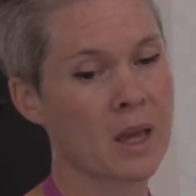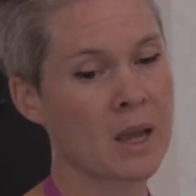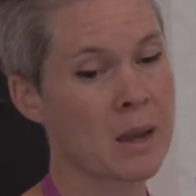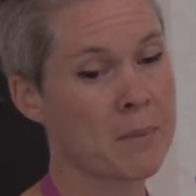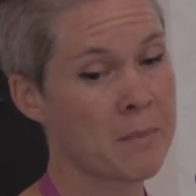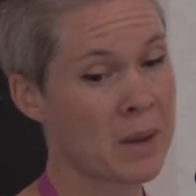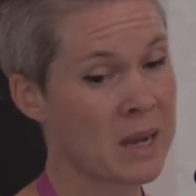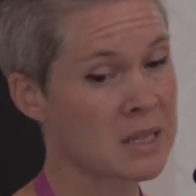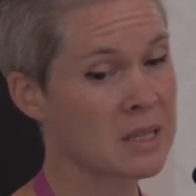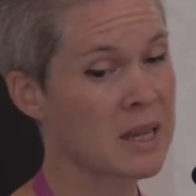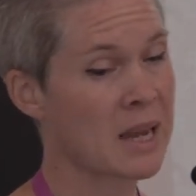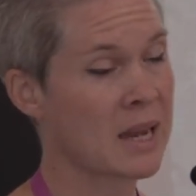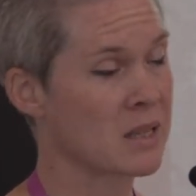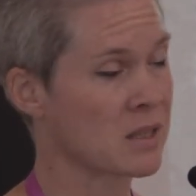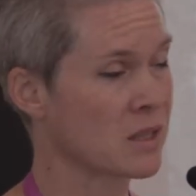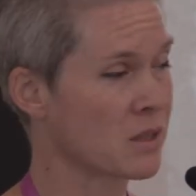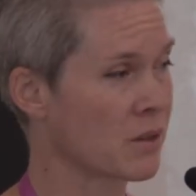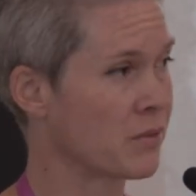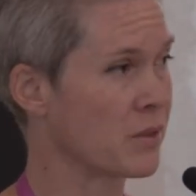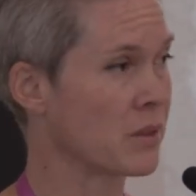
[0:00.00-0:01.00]
It made
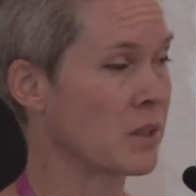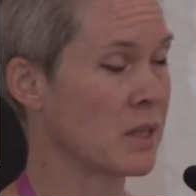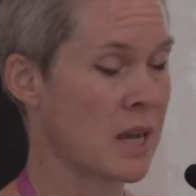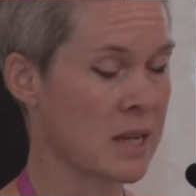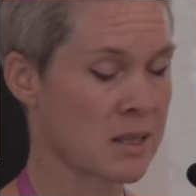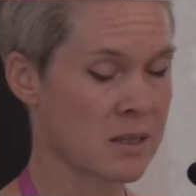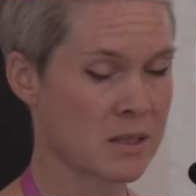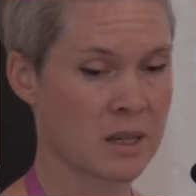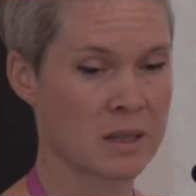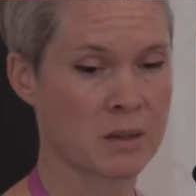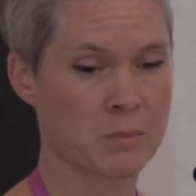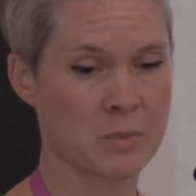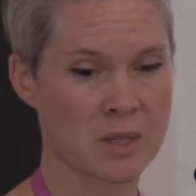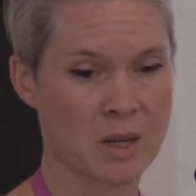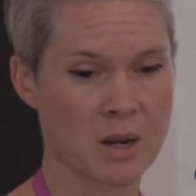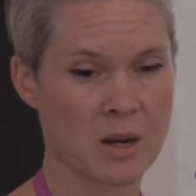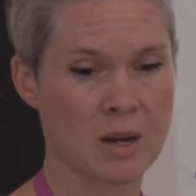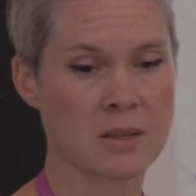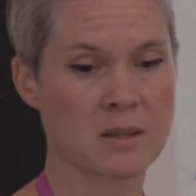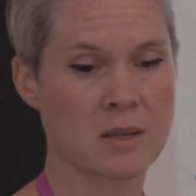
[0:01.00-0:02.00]
cancer feel less
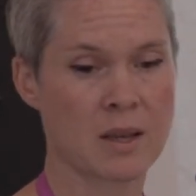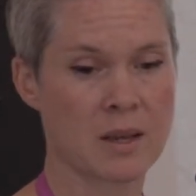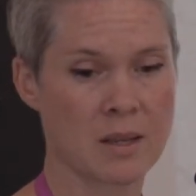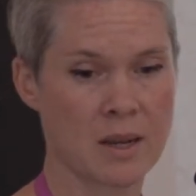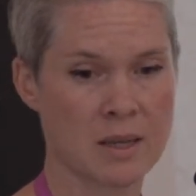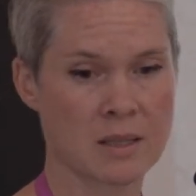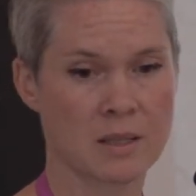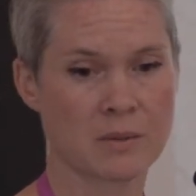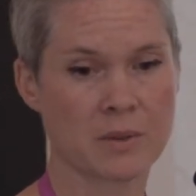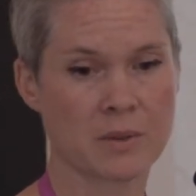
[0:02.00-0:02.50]
stigmatized and less